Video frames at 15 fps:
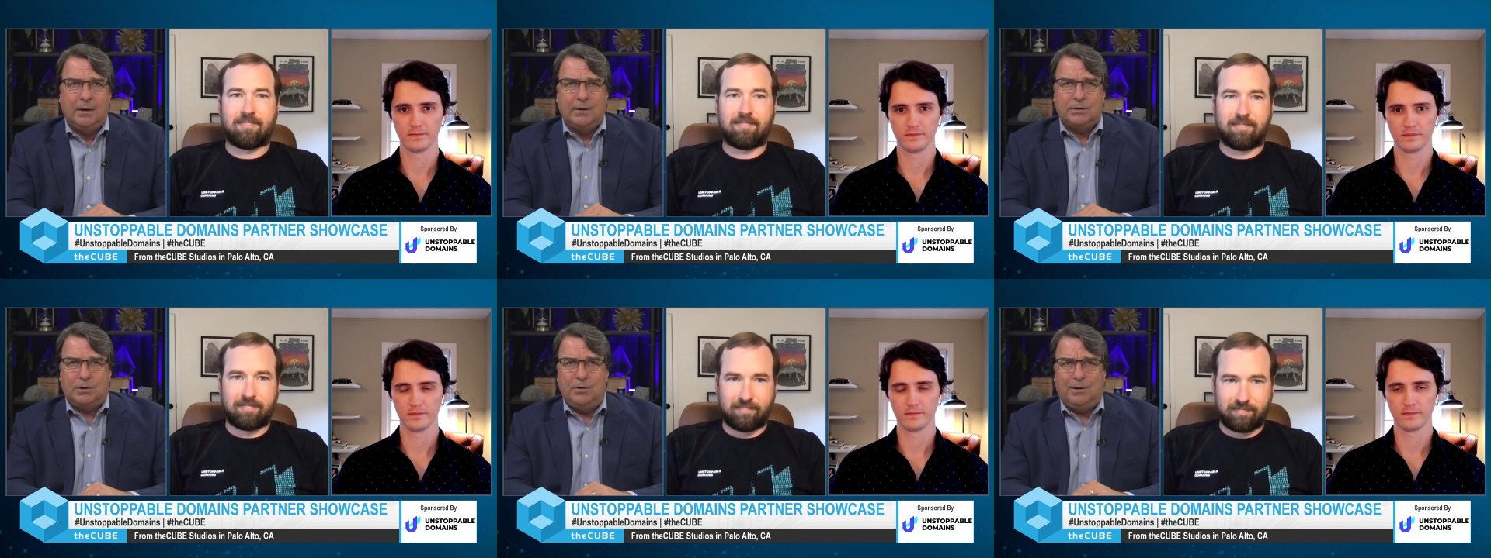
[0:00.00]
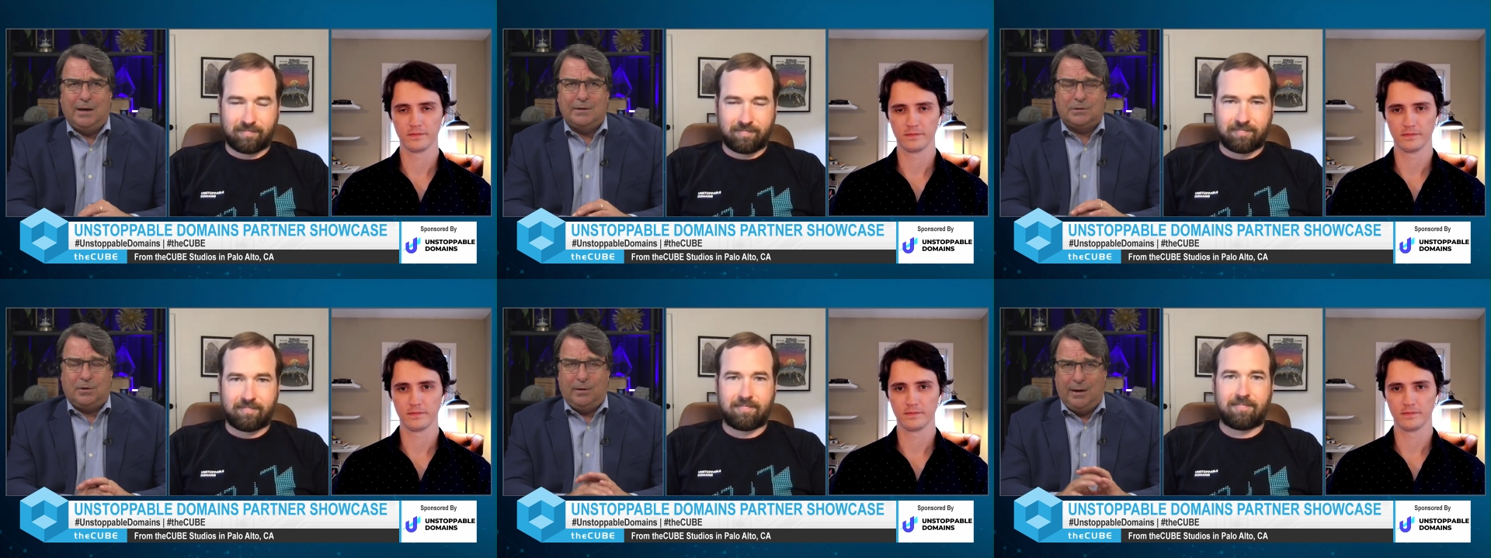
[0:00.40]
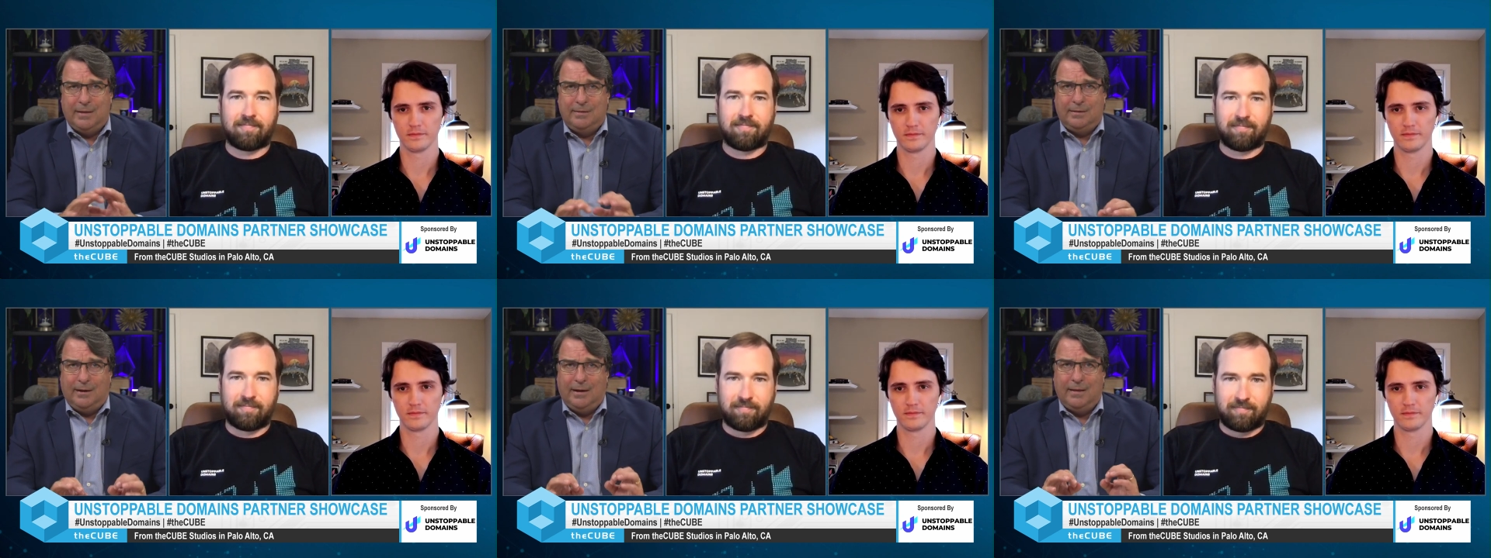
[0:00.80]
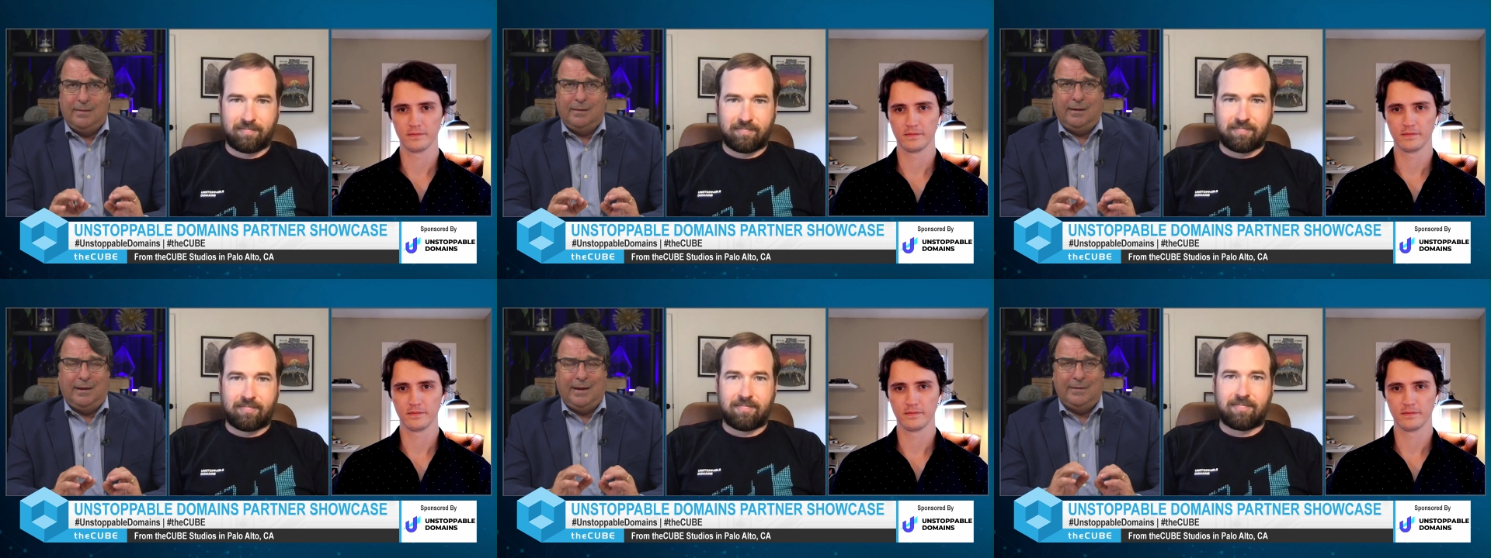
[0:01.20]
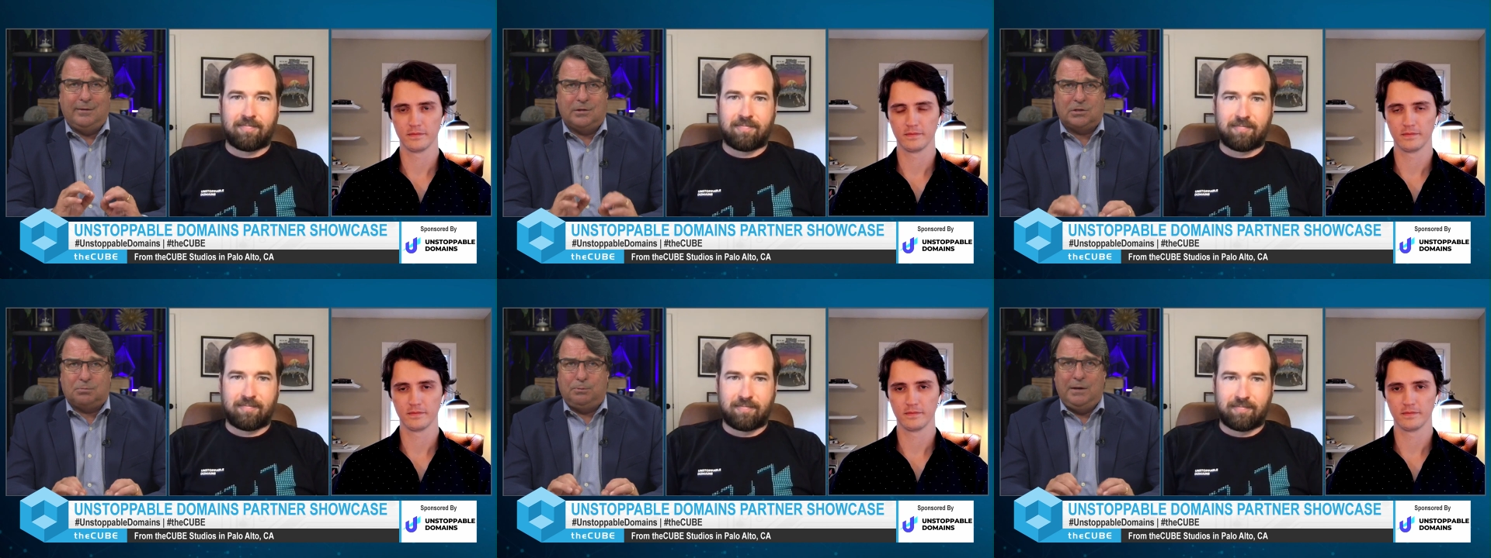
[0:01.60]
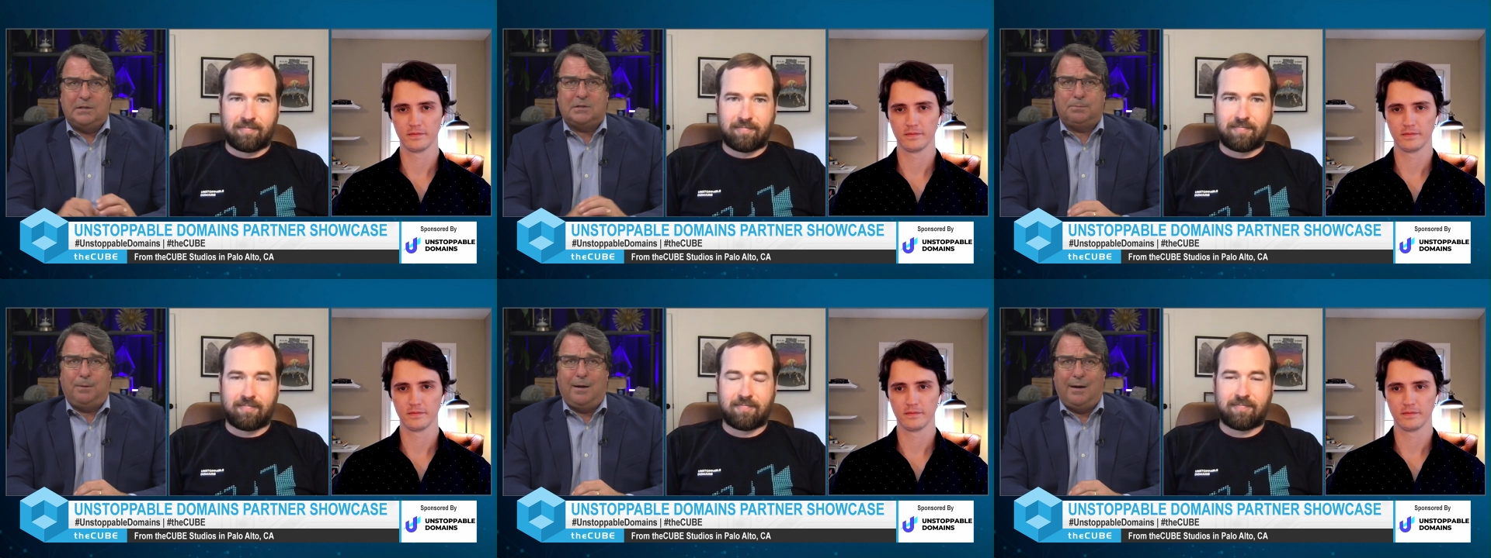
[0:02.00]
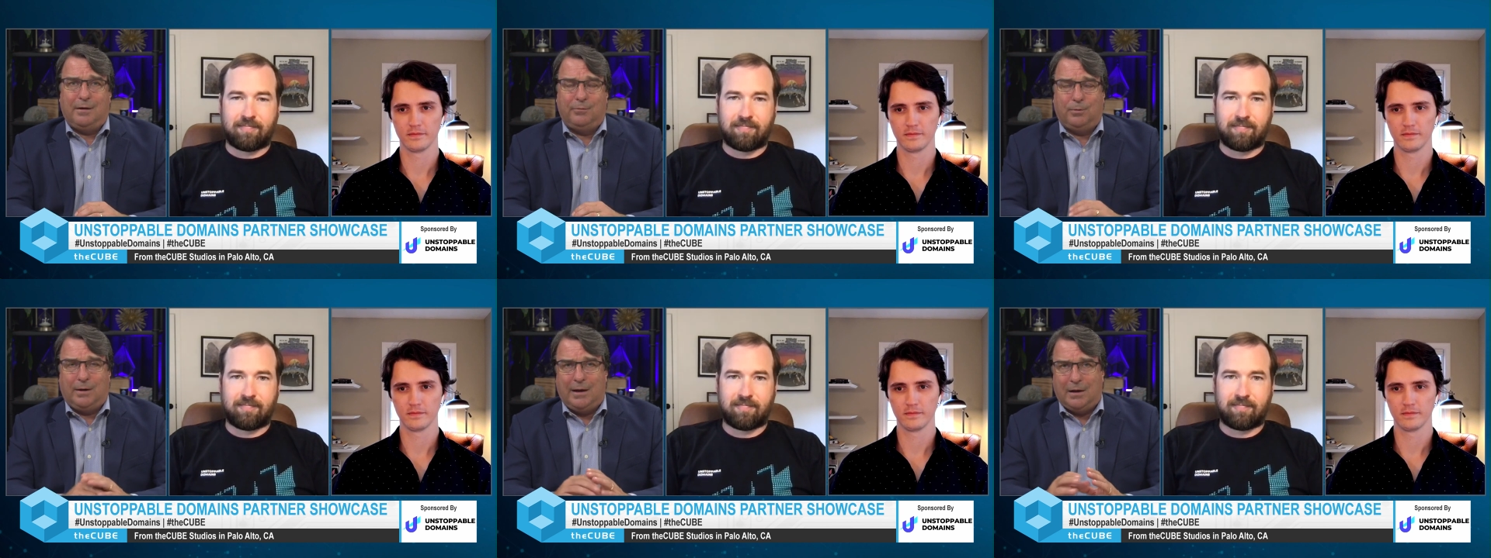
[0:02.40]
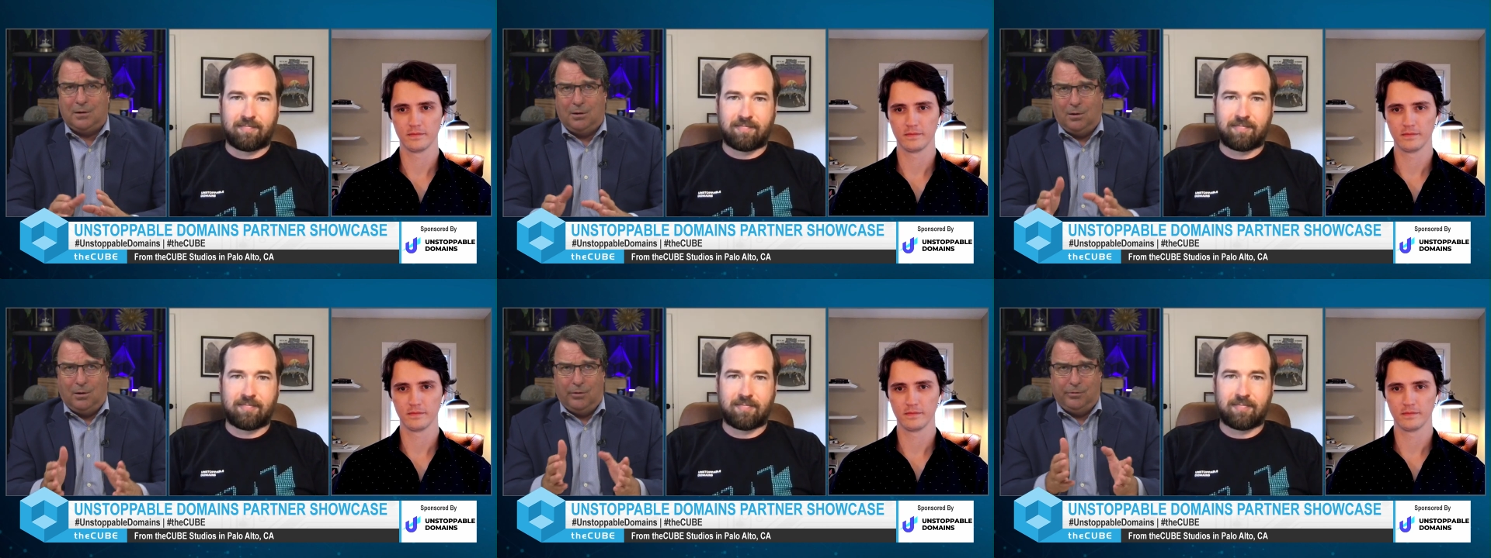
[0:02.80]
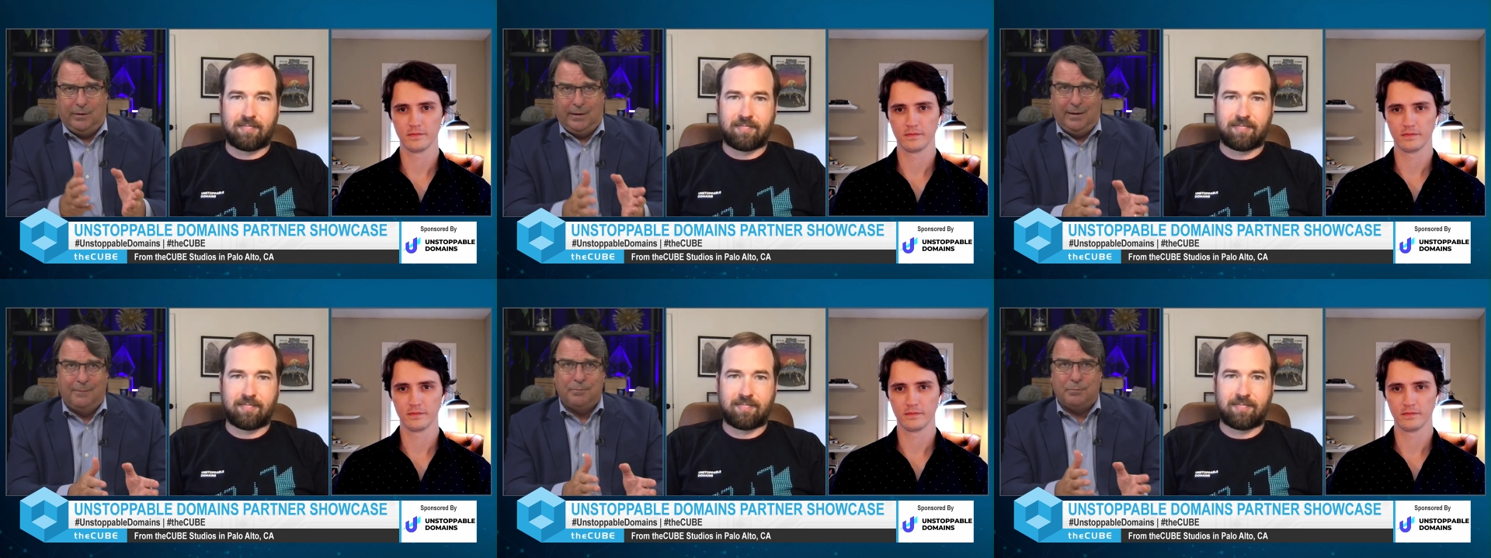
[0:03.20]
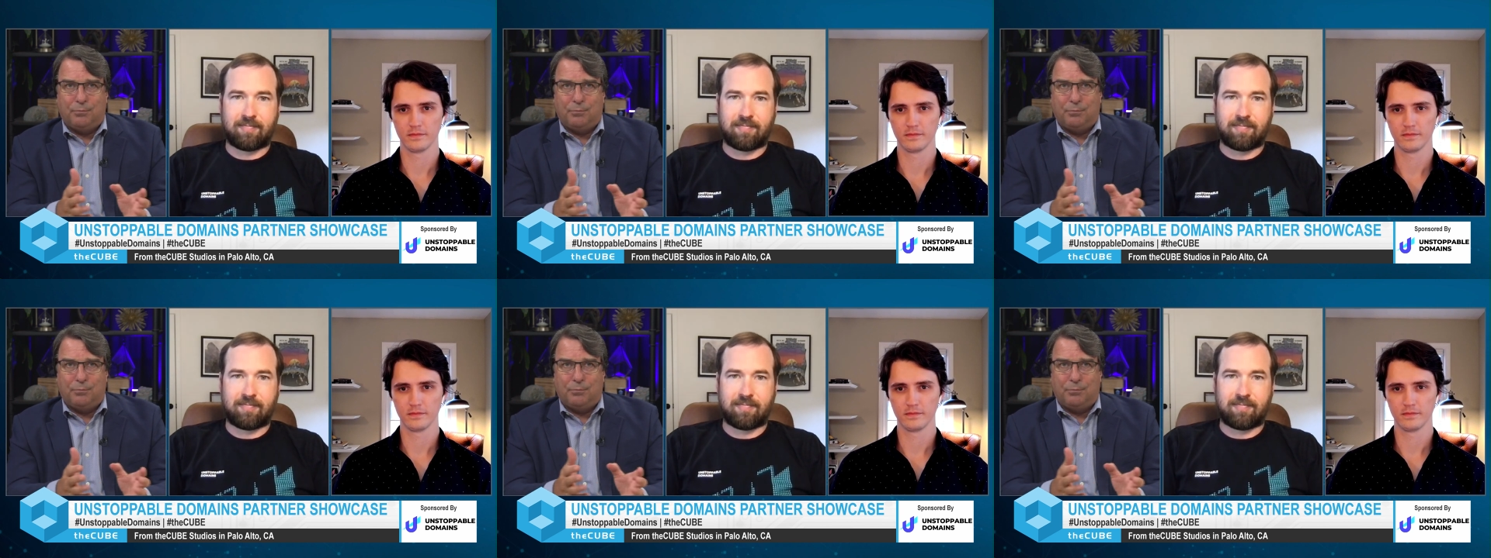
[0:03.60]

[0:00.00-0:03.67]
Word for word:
Speaker 1: So you guys are in, in, in the sweet spot of what I call the